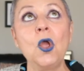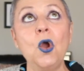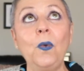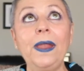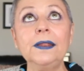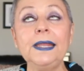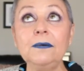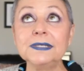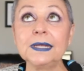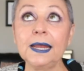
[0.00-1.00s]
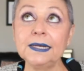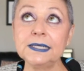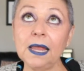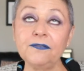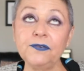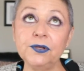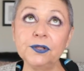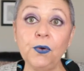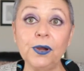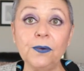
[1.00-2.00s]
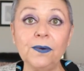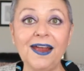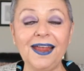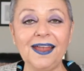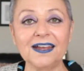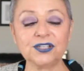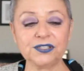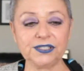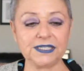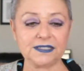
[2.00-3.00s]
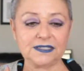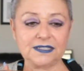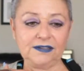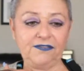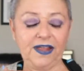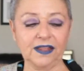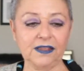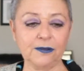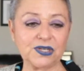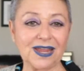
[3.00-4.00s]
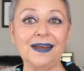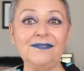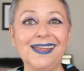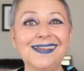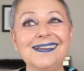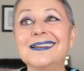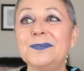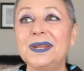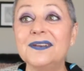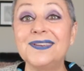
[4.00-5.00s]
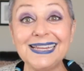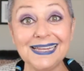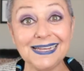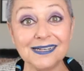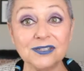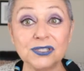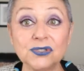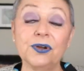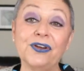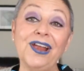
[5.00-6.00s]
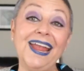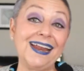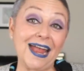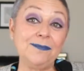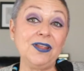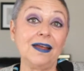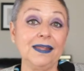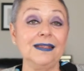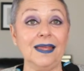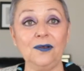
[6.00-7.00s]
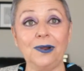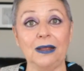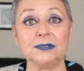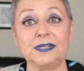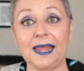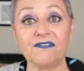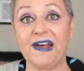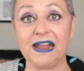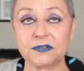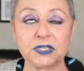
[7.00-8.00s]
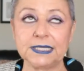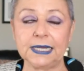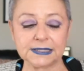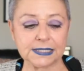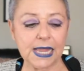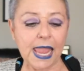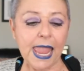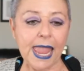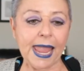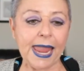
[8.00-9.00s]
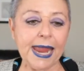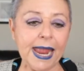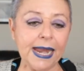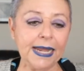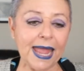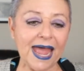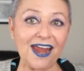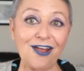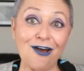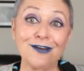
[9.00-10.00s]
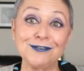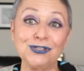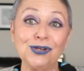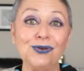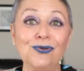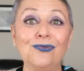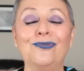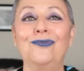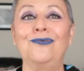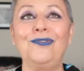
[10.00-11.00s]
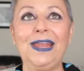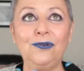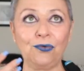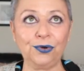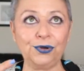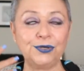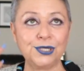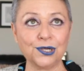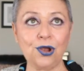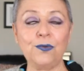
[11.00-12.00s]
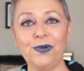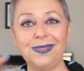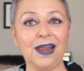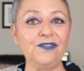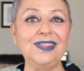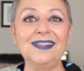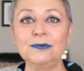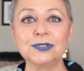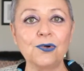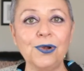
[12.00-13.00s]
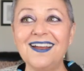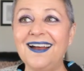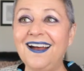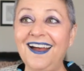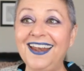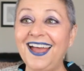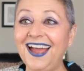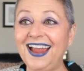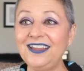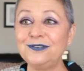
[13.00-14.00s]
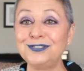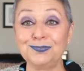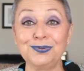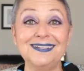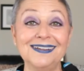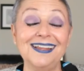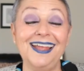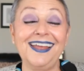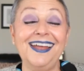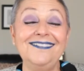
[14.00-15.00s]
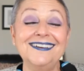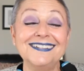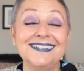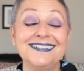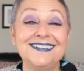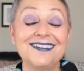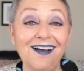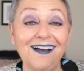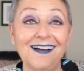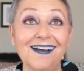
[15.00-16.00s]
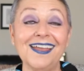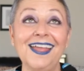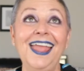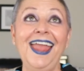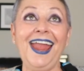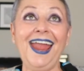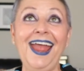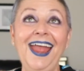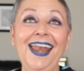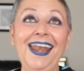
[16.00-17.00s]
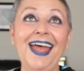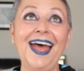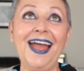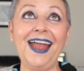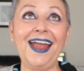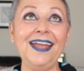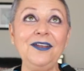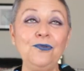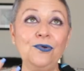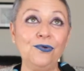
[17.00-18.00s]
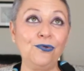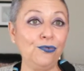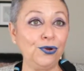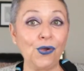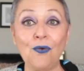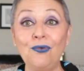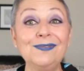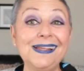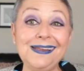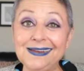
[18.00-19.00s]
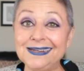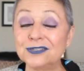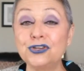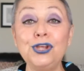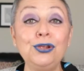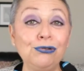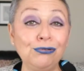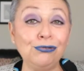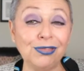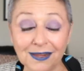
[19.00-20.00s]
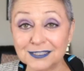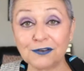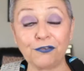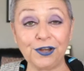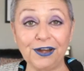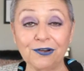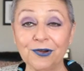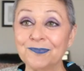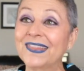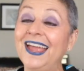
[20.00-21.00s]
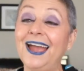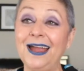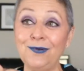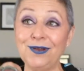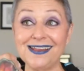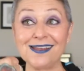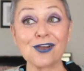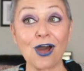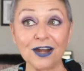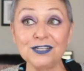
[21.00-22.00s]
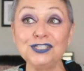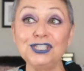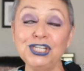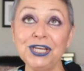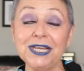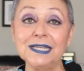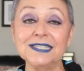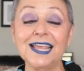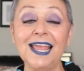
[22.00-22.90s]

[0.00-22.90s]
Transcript: Well, it was kind of tough to the point where I actually developed kind of like a little bit of an eating disorder. And I'm talking like when I was like five or six. And I also, in order to cope with everything that was going on, I used to pretend like I was a dog. And I would only eat two things for dinner. I would eat cottage cheese